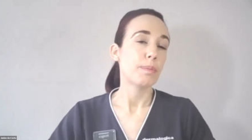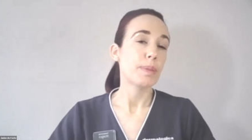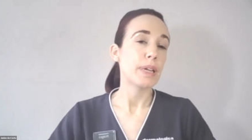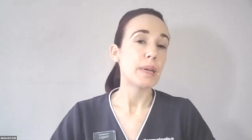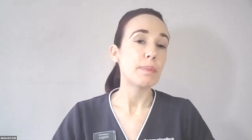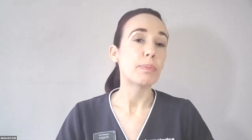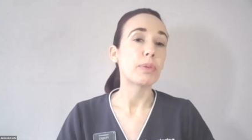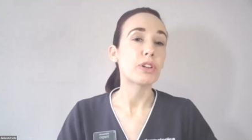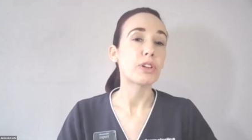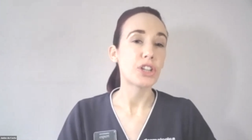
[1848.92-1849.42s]

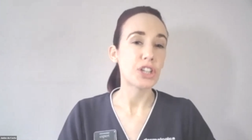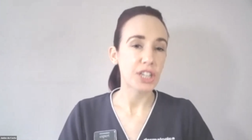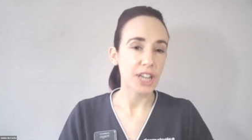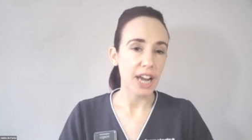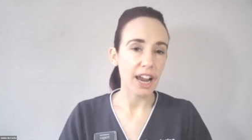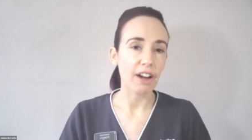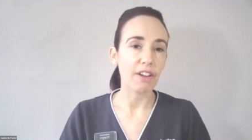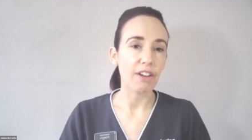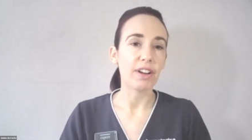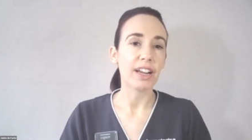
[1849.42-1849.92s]
people
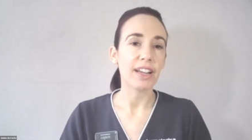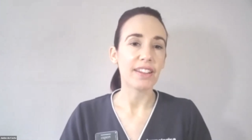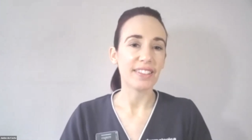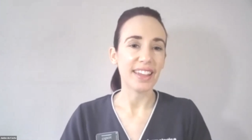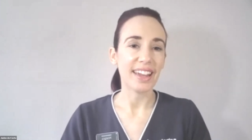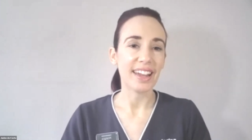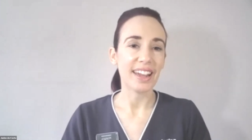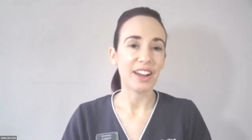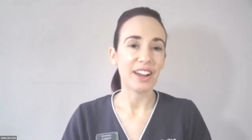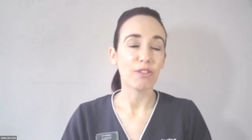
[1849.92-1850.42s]
sharing
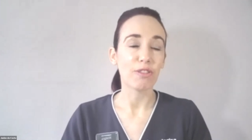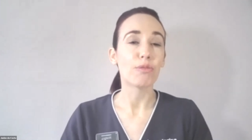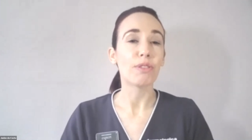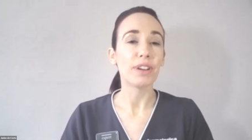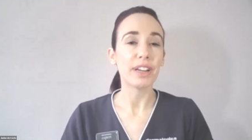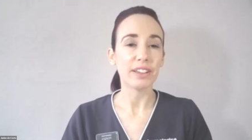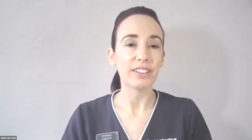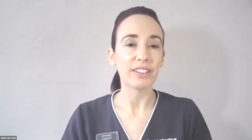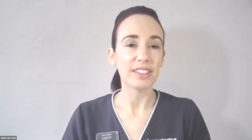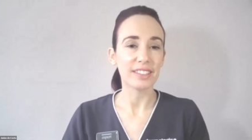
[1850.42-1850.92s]
their
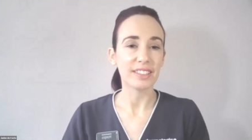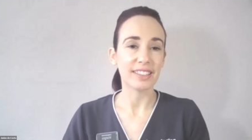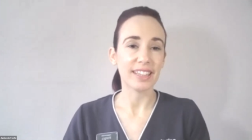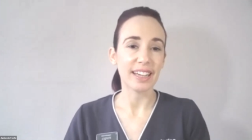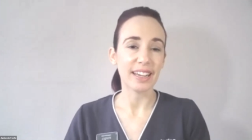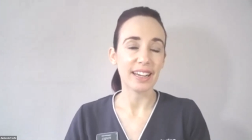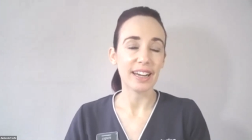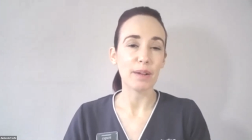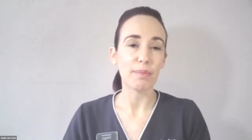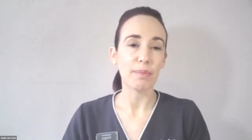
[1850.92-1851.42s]
real
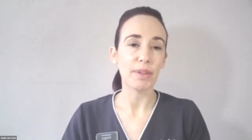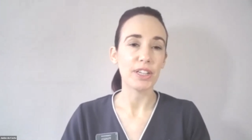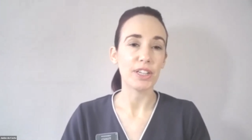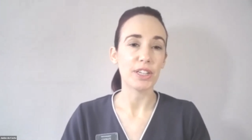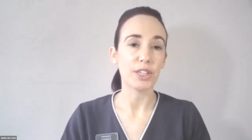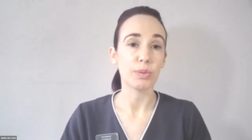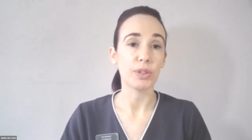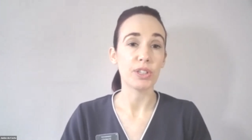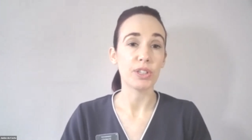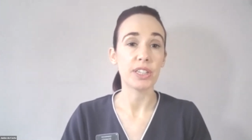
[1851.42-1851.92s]
skin
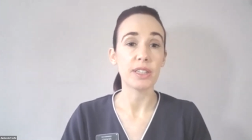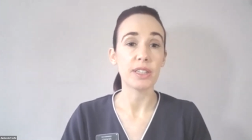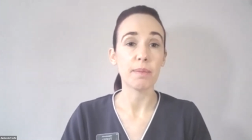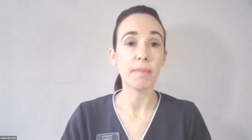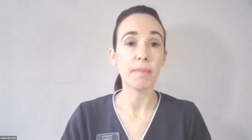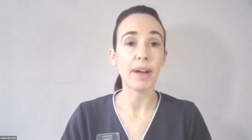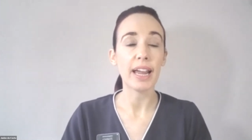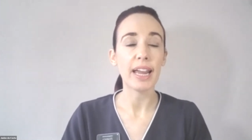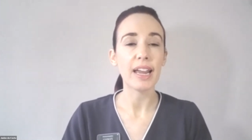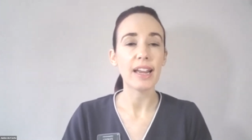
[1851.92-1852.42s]
images, which is
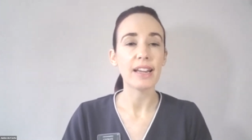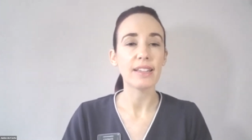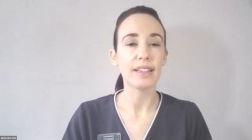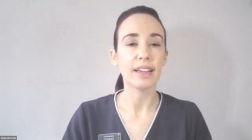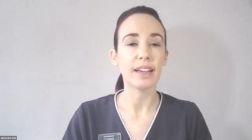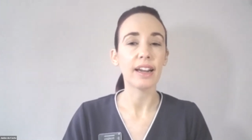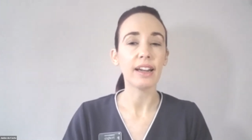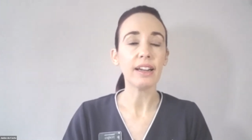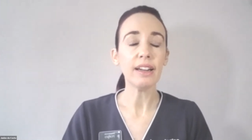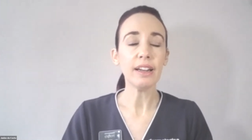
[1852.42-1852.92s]

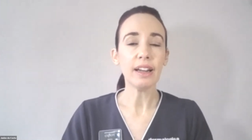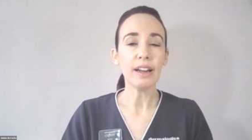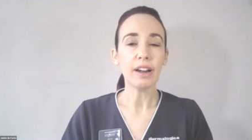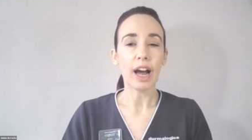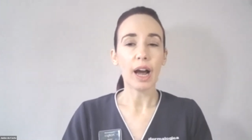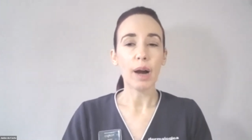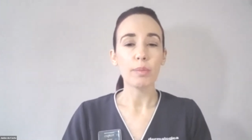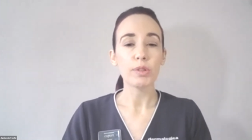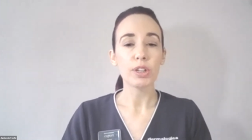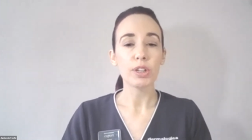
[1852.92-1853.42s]
amazing.
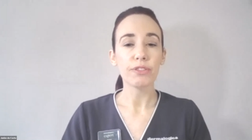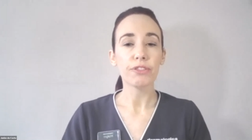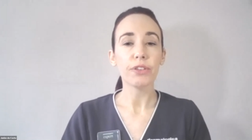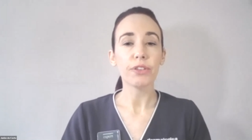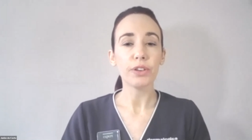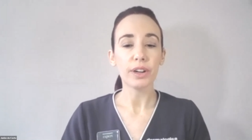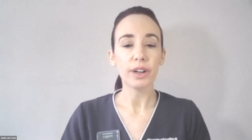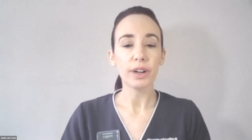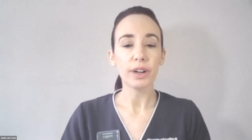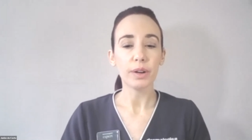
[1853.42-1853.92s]
So
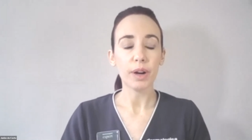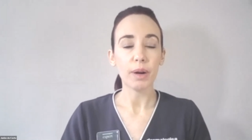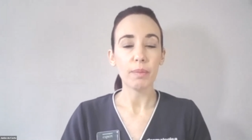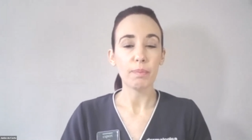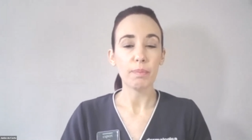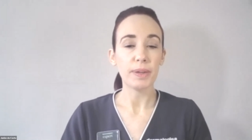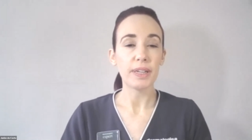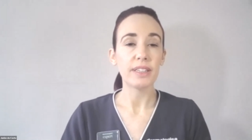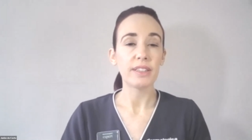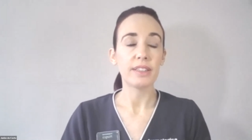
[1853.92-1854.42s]
for a
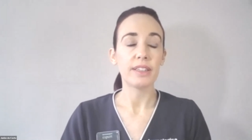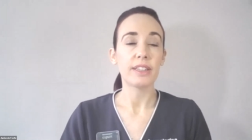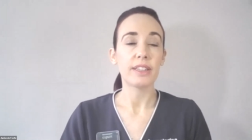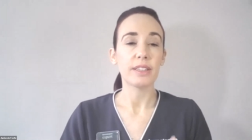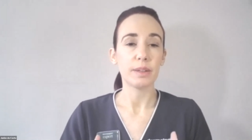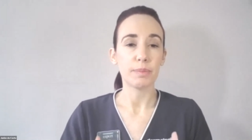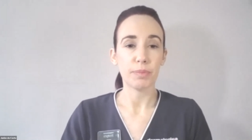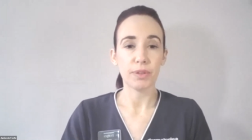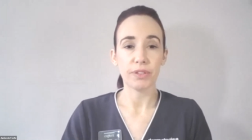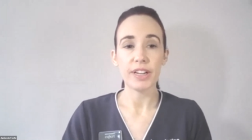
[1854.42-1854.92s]
business,
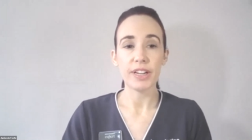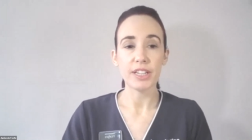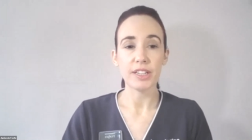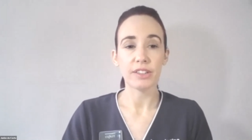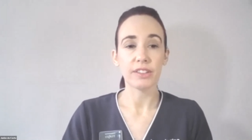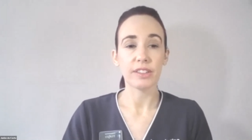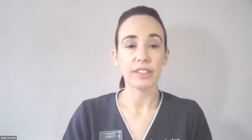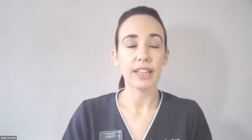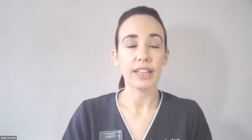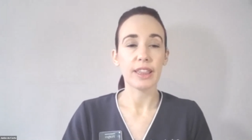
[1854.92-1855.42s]
a
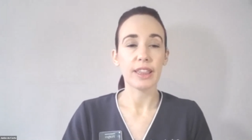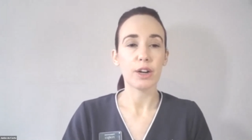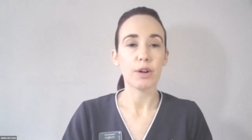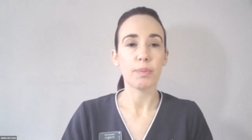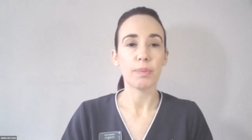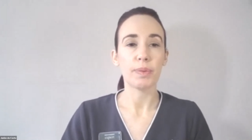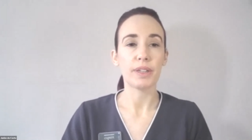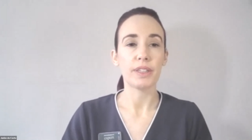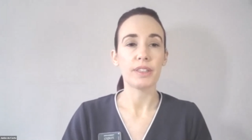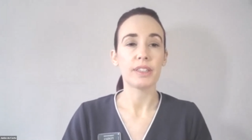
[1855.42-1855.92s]
professional skin
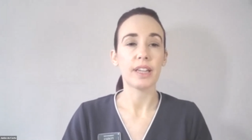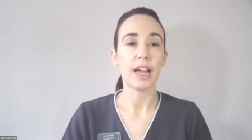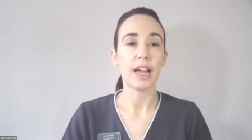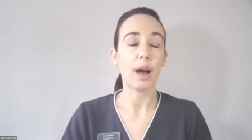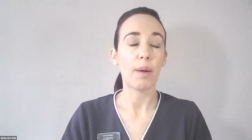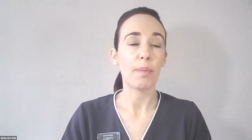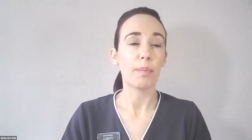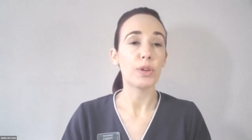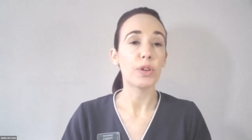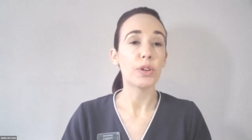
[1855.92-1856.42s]
therapist,
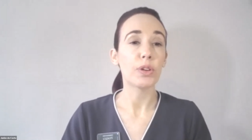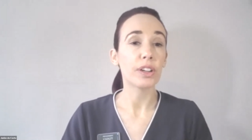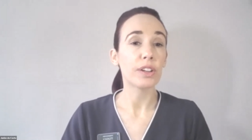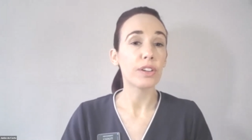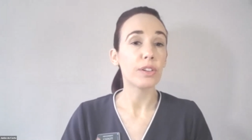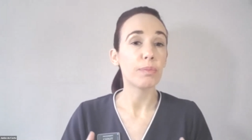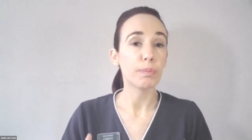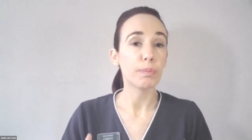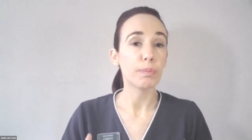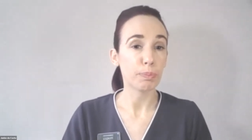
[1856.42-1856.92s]
you
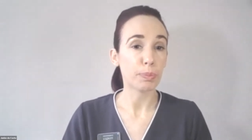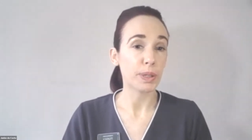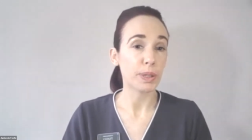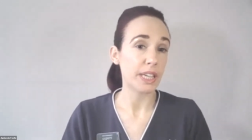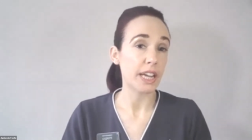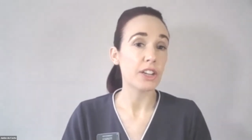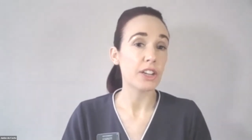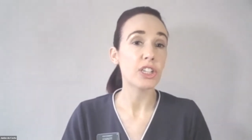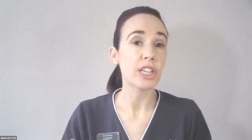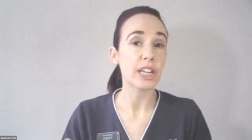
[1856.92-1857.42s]
can
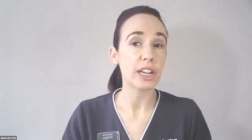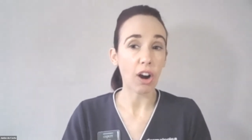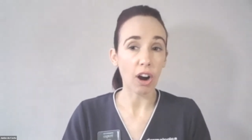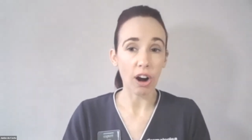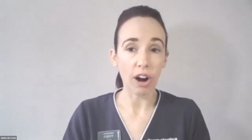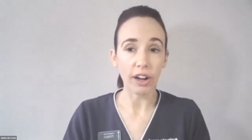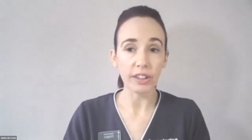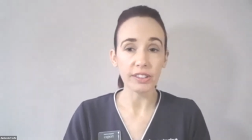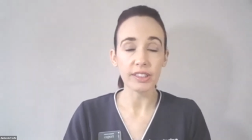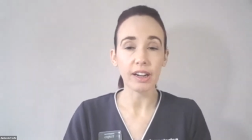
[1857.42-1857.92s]
potentially
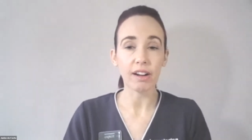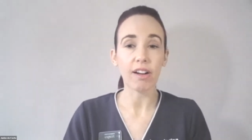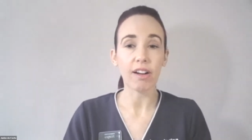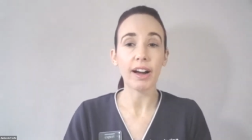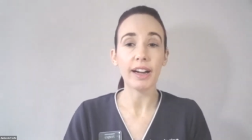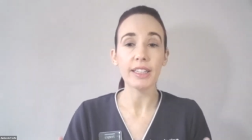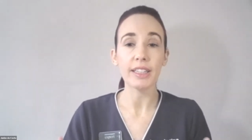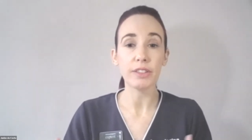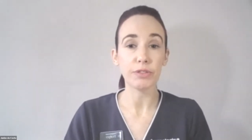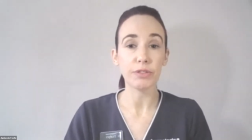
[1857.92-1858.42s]
ask
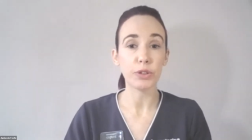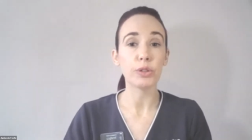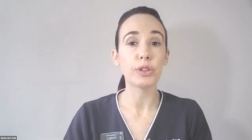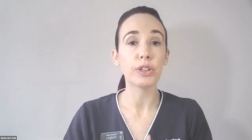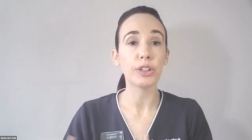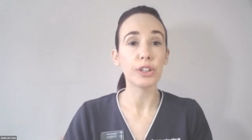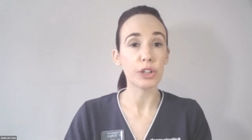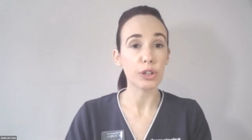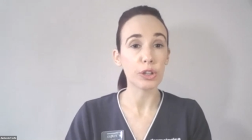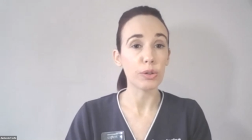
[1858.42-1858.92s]
clients if you
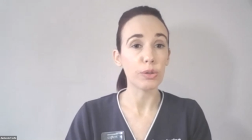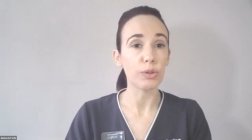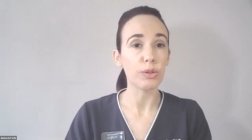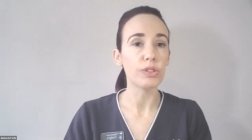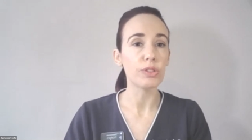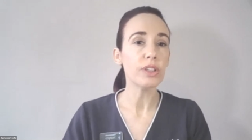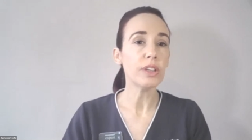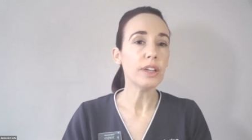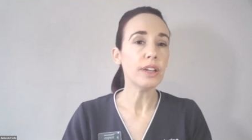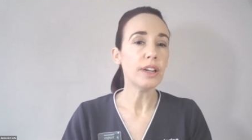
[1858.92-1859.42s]
can
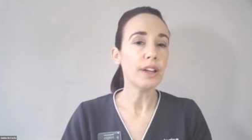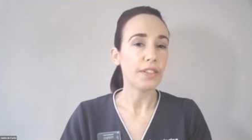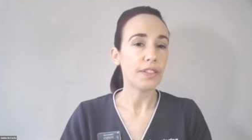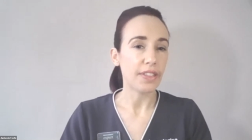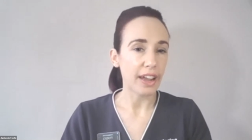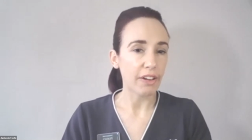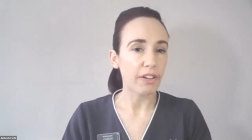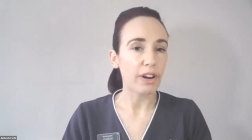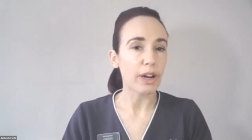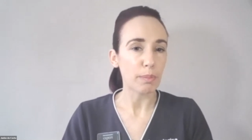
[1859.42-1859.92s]
use
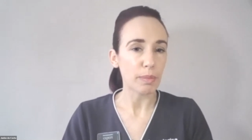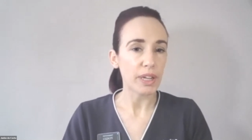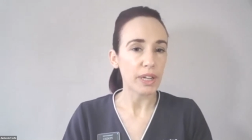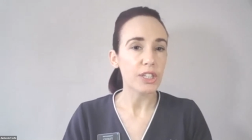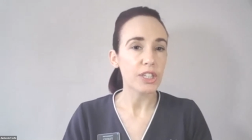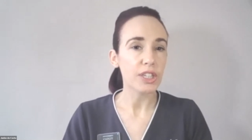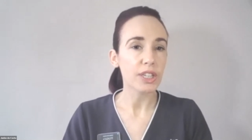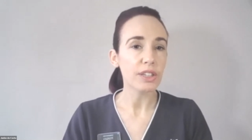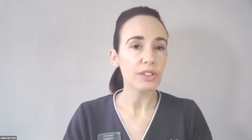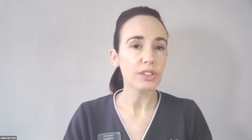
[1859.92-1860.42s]
their
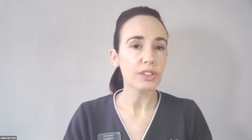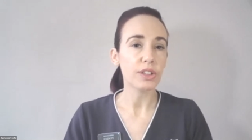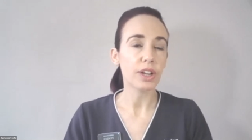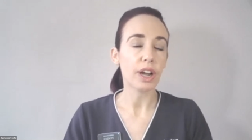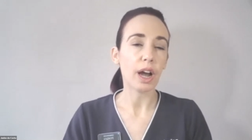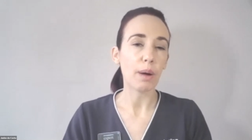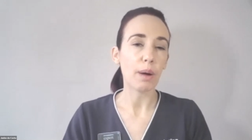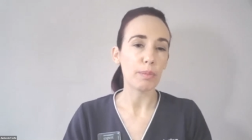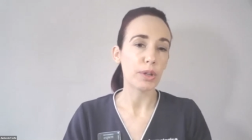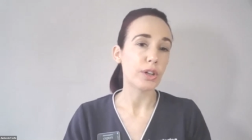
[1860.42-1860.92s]
images,
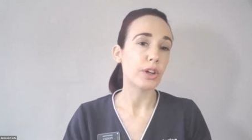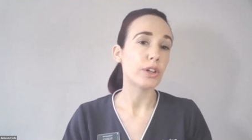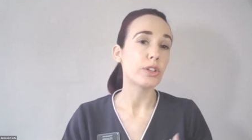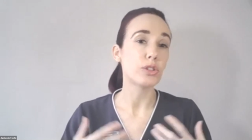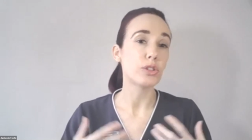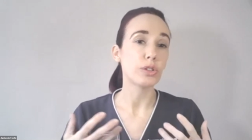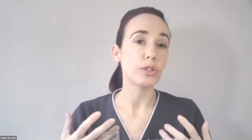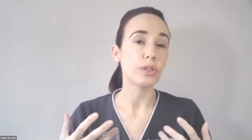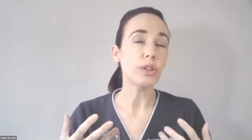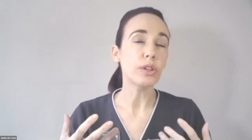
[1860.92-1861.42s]
you know,
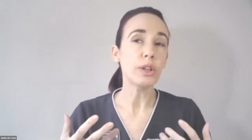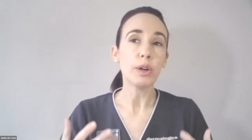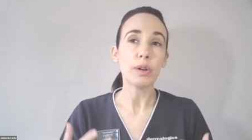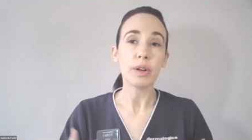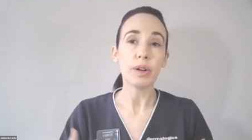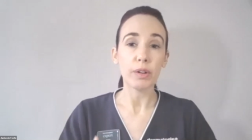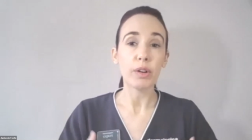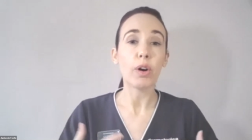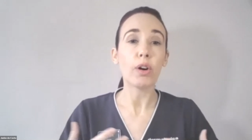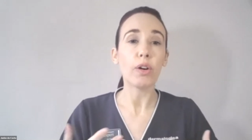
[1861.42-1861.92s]
to
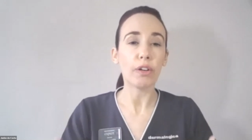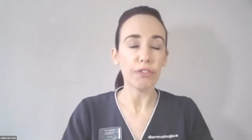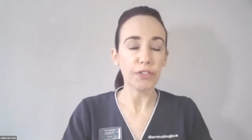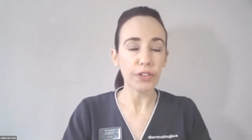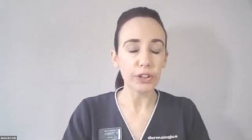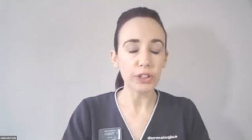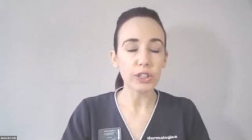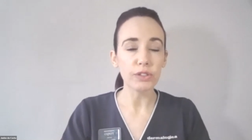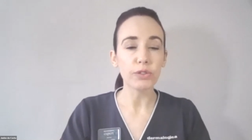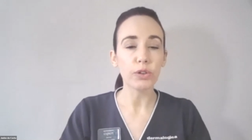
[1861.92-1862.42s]

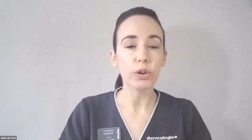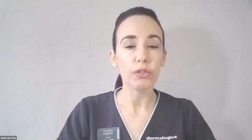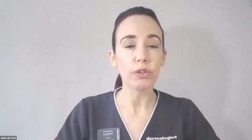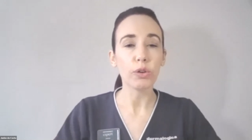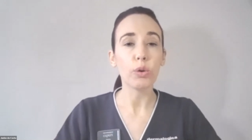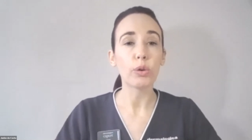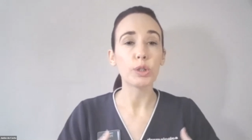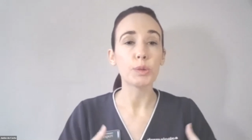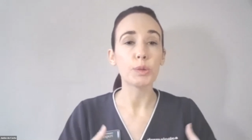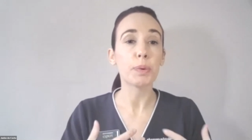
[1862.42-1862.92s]
first of all, of
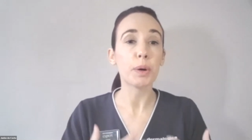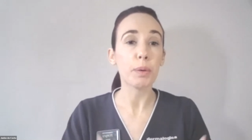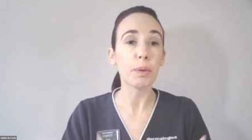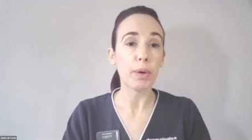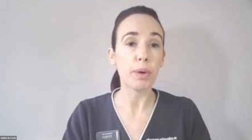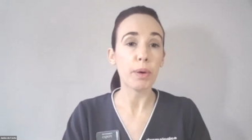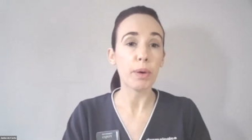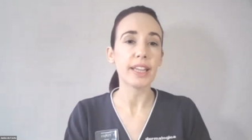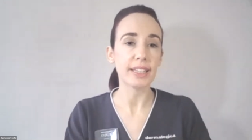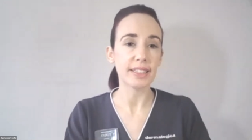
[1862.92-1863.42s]
course,
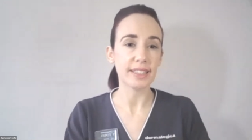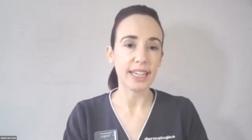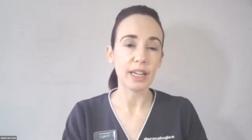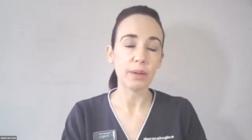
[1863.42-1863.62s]
promote that